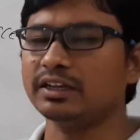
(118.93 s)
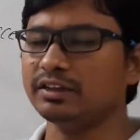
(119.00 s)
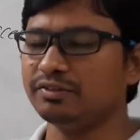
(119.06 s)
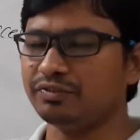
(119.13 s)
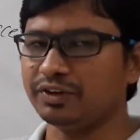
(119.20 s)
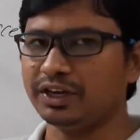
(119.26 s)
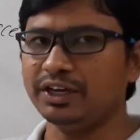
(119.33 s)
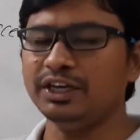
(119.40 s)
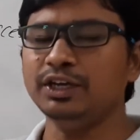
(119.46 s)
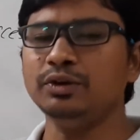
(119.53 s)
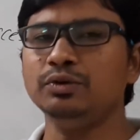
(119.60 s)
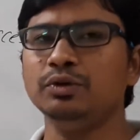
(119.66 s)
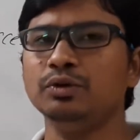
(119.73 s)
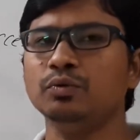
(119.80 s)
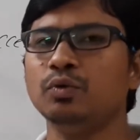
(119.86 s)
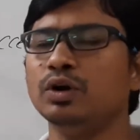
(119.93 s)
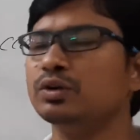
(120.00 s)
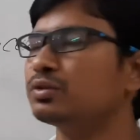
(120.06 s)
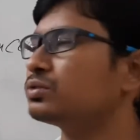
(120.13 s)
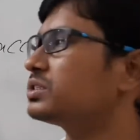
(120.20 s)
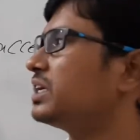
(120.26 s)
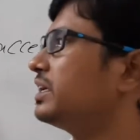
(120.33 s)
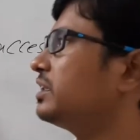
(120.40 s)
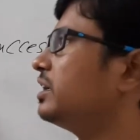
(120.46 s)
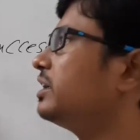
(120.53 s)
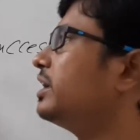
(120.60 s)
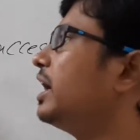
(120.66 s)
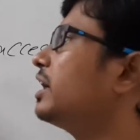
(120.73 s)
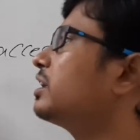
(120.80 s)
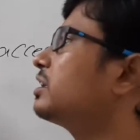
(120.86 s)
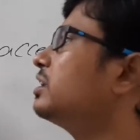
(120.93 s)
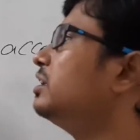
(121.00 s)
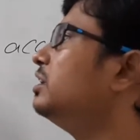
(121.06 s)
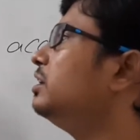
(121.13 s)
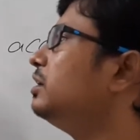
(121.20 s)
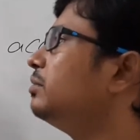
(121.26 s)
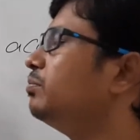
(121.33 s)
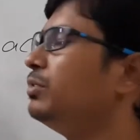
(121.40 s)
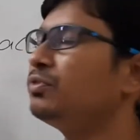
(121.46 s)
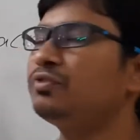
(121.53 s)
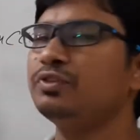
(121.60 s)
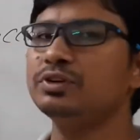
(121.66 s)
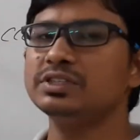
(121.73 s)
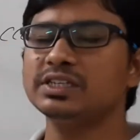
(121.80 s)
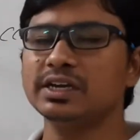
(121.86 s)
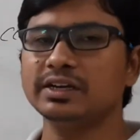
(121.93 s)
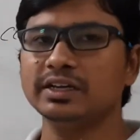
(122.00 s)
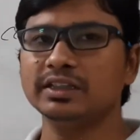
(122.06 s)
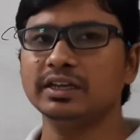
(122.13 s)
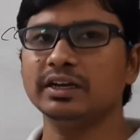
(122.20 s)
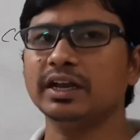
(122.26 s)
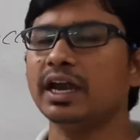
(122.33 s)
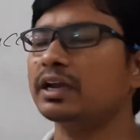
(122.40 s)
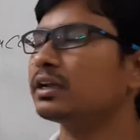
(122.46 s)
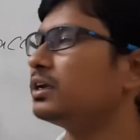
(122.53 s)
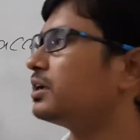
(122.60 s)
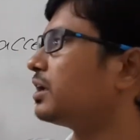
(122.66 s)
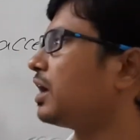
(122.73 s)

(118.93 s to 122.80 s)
If any node want to send the data, before sending the data, it